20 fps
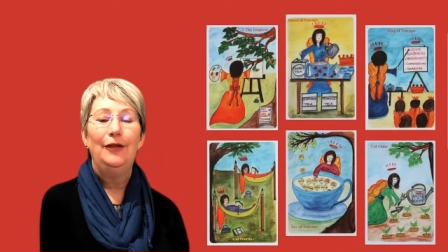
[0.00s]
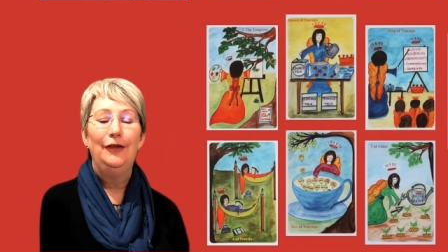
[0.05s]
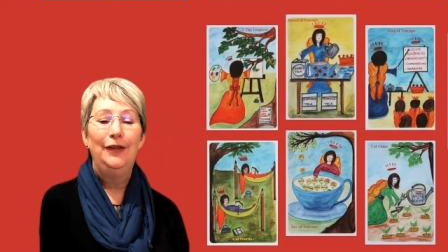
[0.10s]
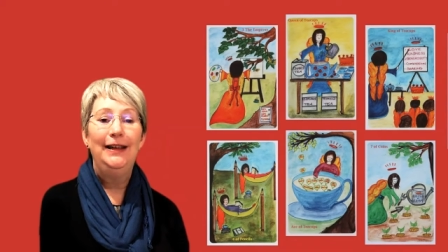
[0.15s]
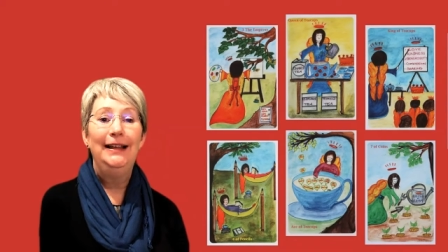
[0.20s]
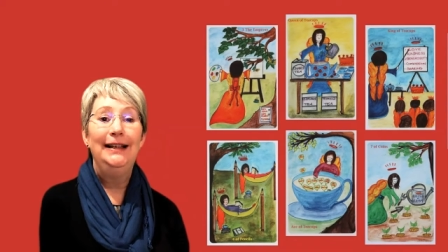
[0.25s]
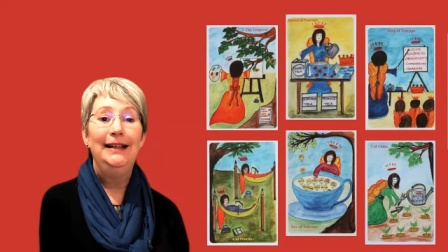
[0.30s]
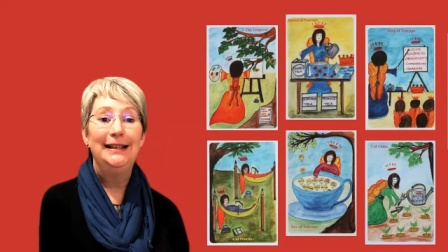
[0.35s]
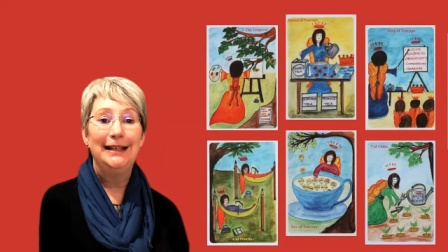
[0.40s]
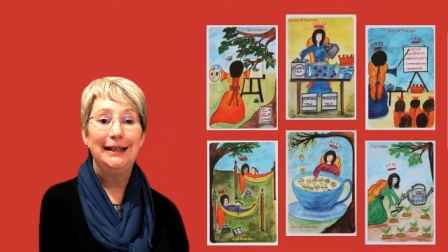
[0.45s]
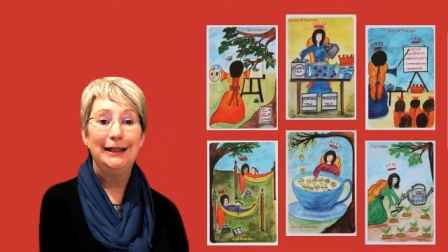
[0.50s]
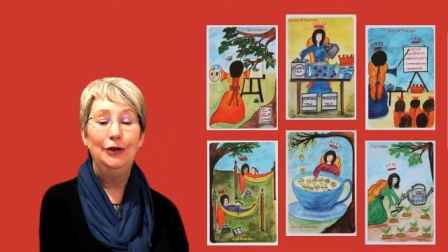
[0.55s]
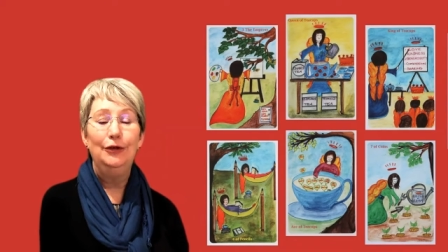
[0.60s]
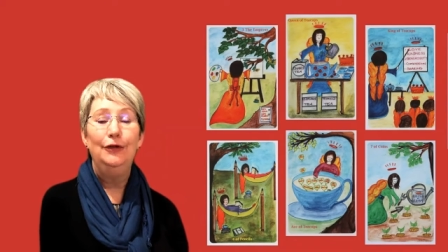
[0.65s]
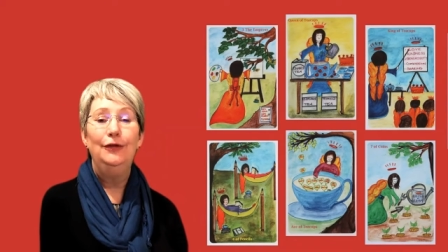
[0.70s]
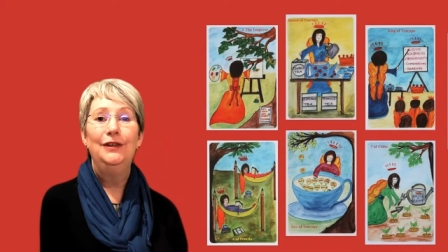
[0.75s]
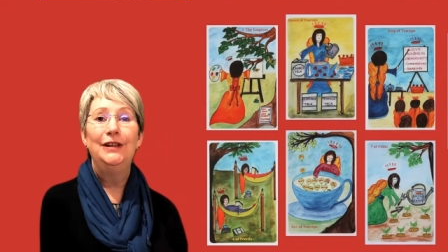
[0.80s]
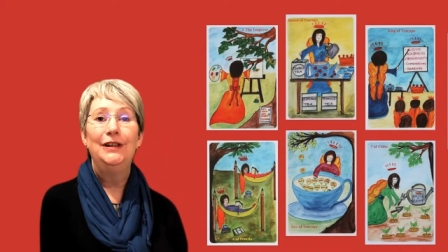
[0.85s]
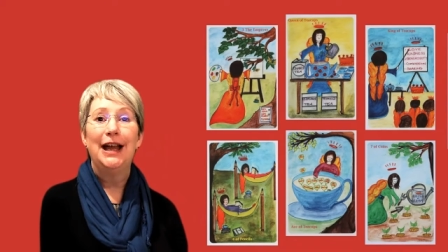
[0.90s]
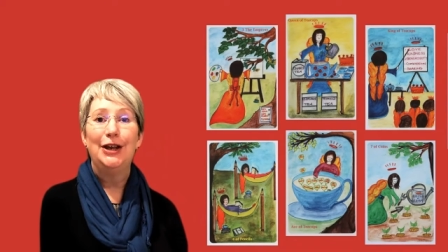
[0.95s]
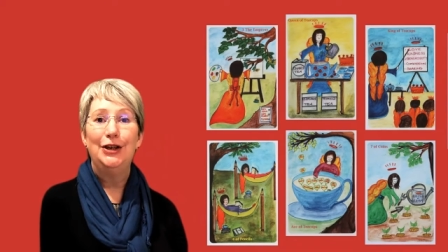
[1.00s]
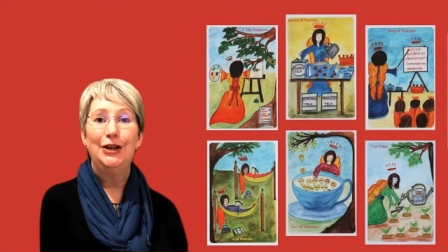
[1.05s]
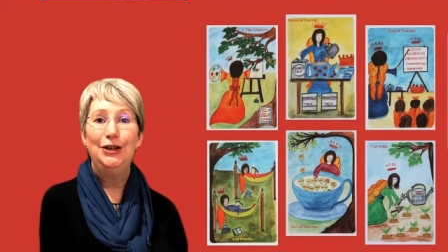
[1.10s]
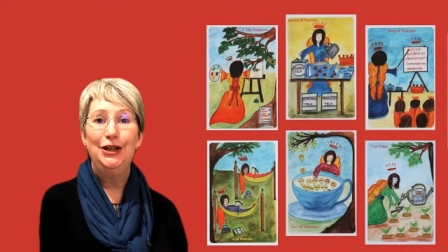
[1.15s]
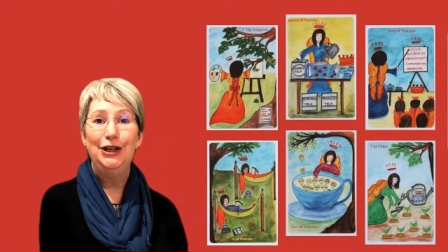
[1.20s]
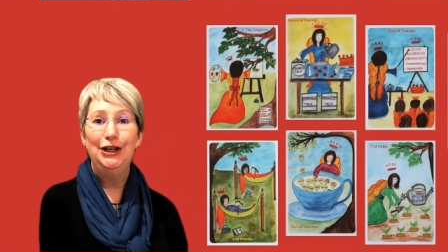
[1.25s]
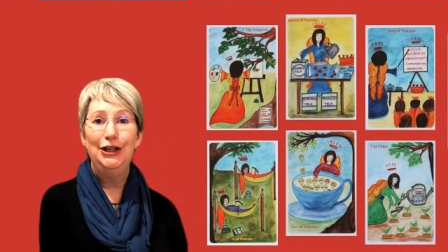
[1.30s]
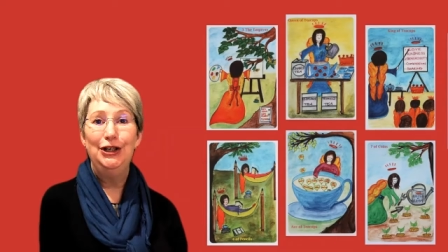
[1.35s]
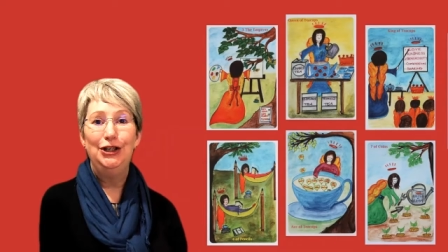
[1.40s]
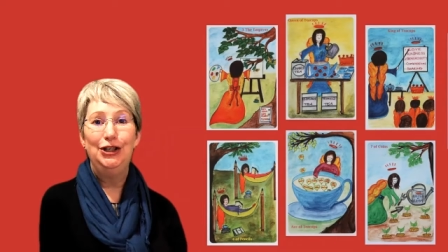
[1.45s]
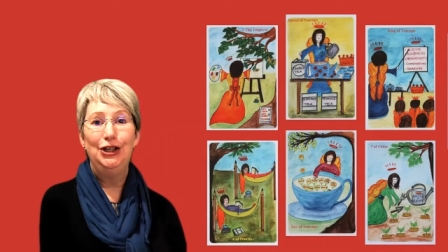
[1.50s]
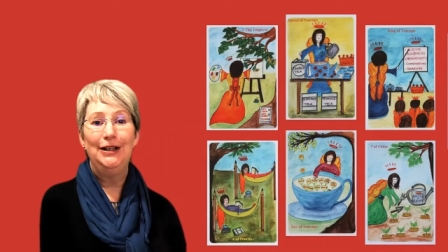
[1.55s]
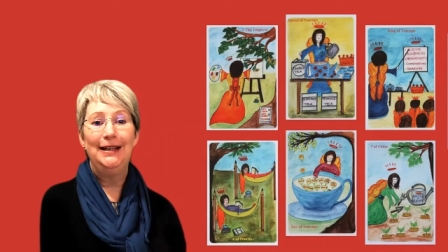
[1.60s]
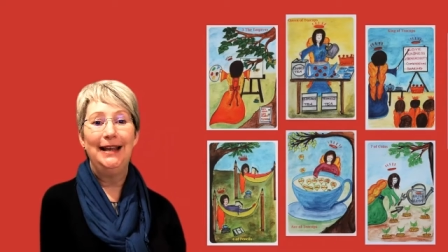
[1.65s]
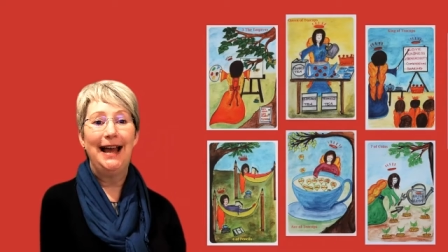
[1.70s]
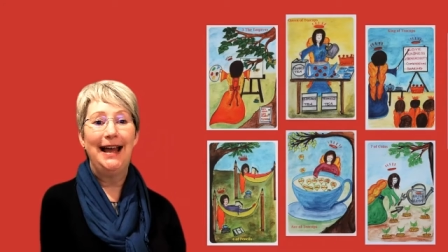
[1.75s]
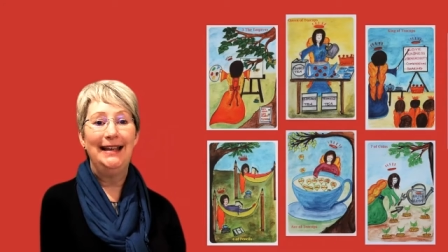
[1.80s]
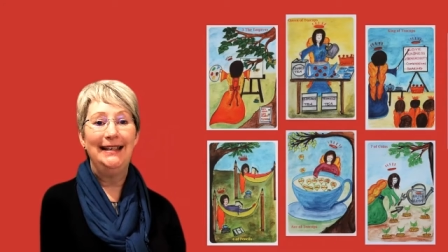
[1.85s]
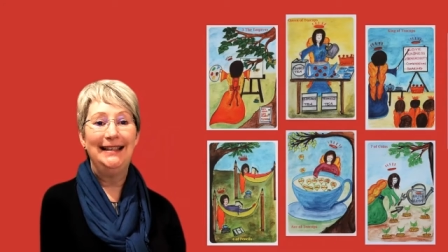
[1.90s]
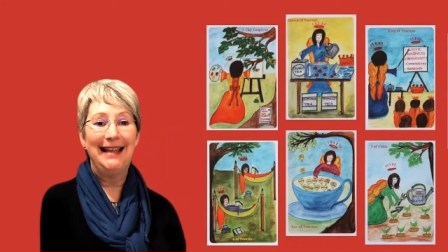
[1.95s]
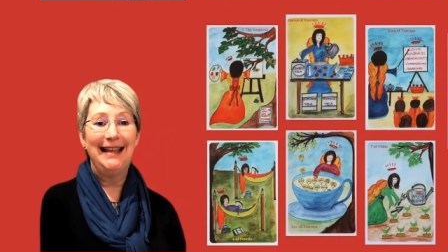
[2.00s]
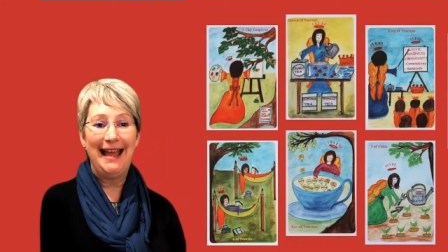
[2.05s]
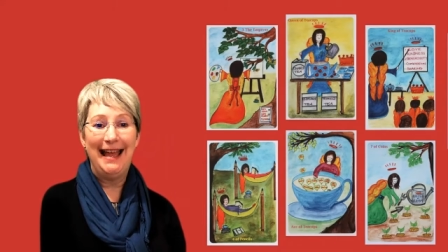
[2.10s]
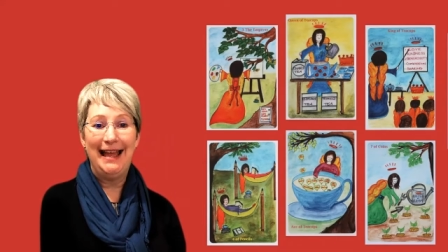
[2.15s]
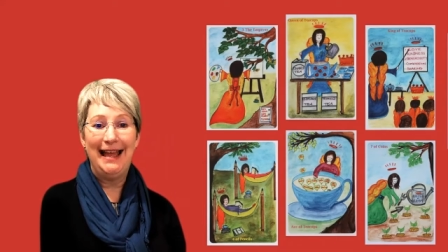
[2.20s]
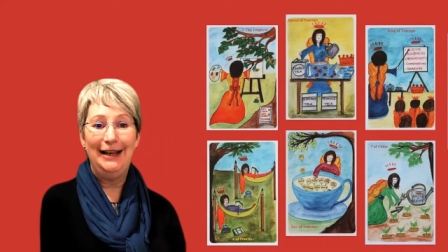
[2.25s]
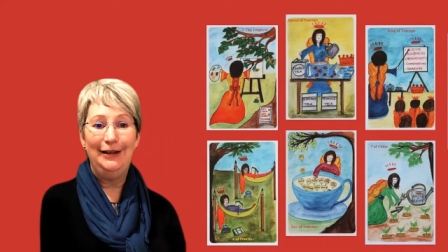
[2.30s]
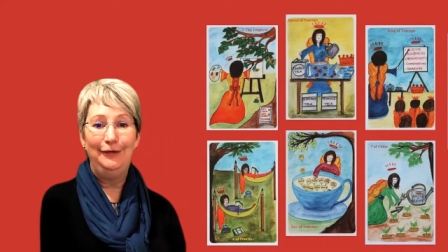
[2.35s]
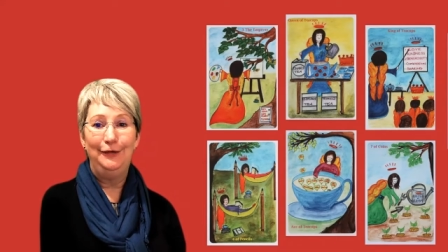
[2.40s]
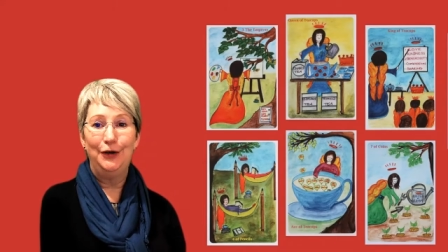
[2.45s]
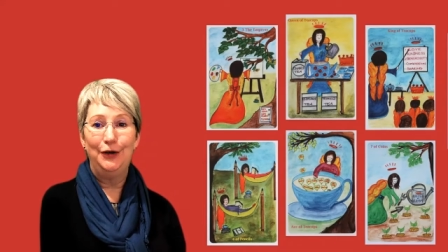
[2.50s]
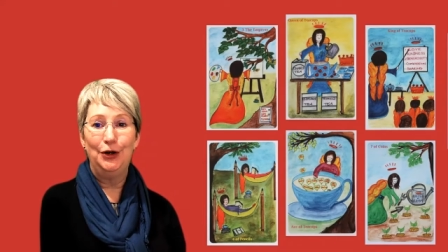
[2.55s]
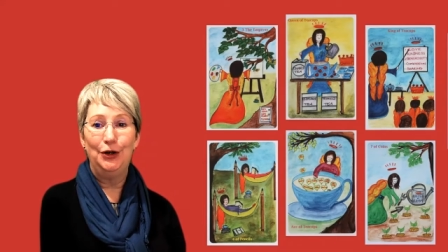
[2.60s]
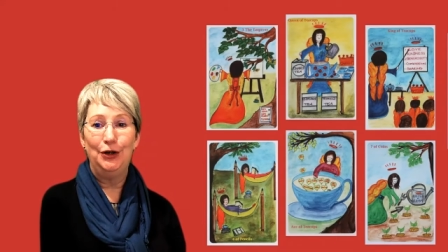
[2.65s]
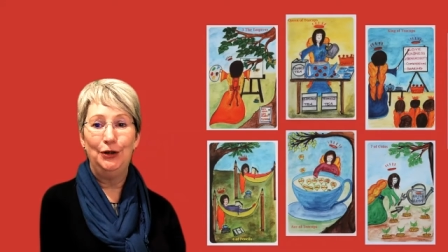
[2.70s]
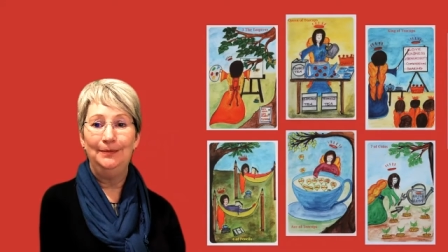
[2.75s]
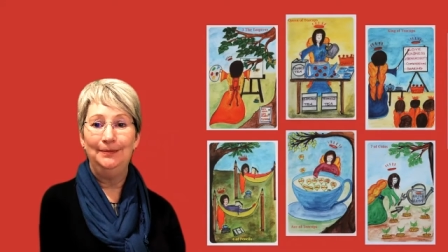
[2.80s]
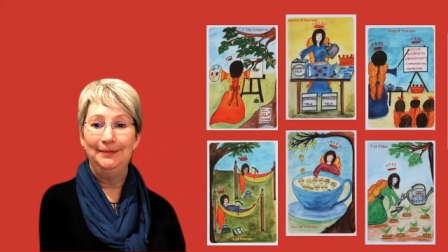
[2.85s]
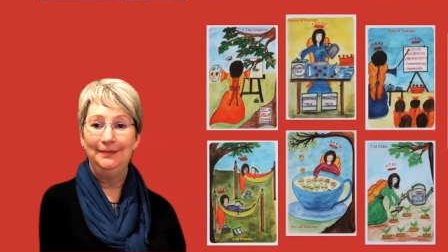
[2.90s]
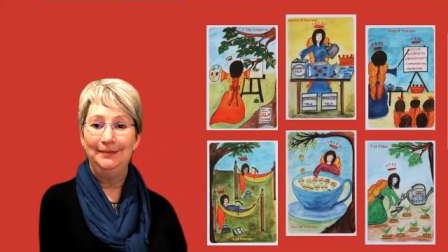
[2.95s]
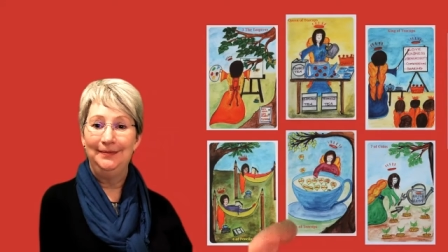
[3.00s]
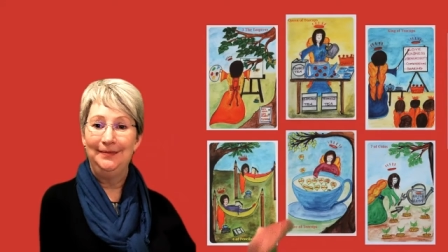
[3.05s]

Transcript: feels loved, nurtured, and cared for.